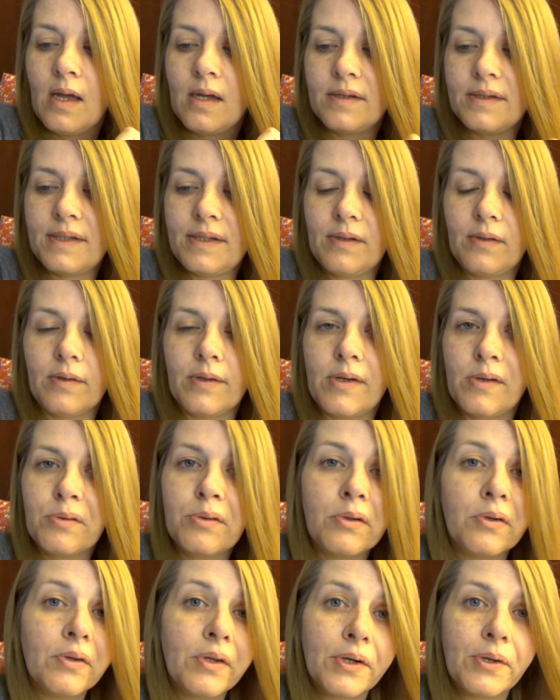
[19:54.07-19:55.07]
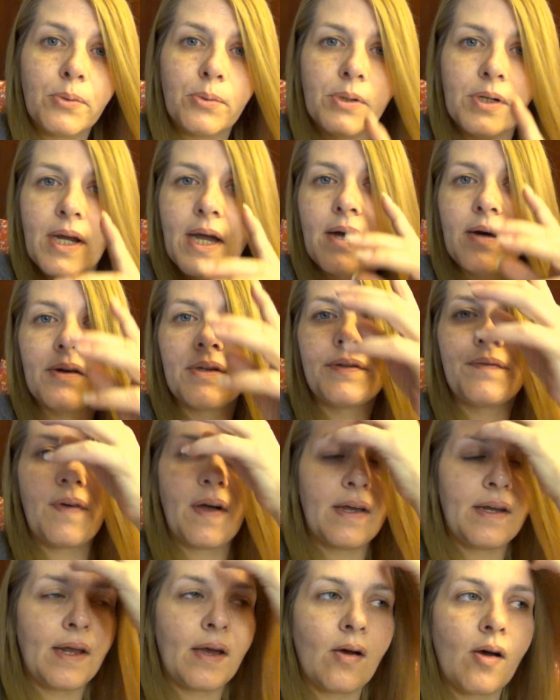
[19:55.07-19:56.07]
still Google the courthouse,
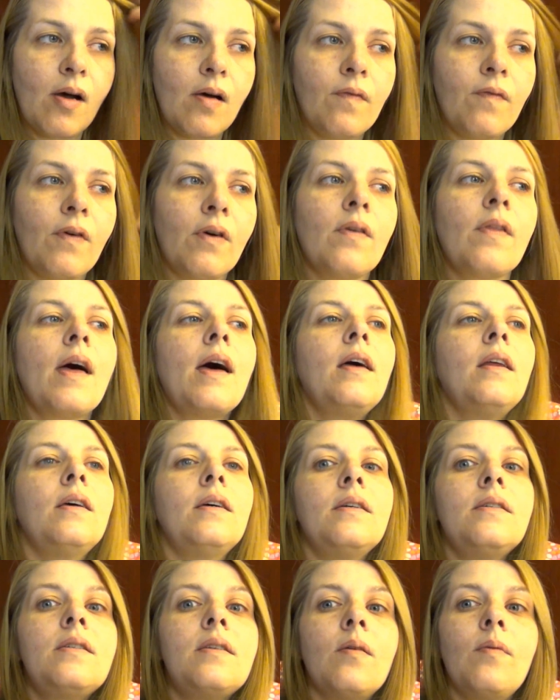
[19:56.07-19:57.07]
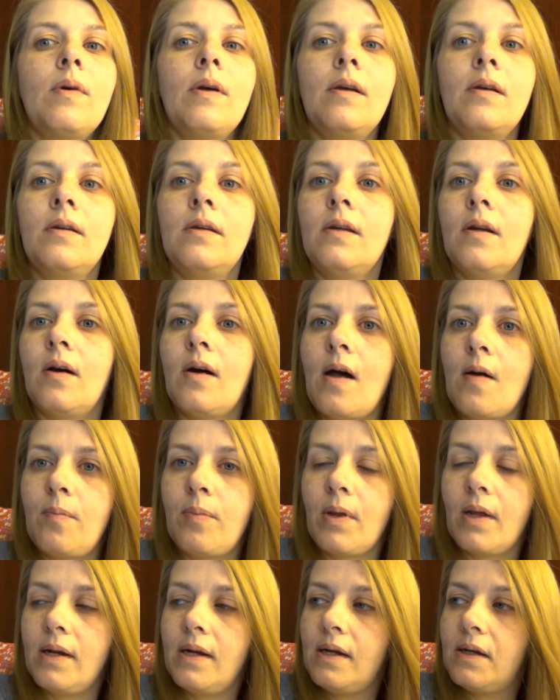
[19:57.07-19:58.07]
find out how far that is so we, you know, have
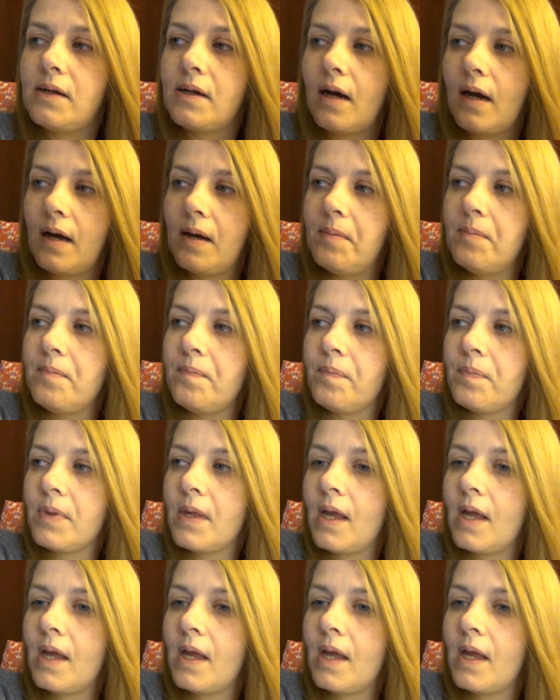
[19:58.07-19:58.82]
plenty of time,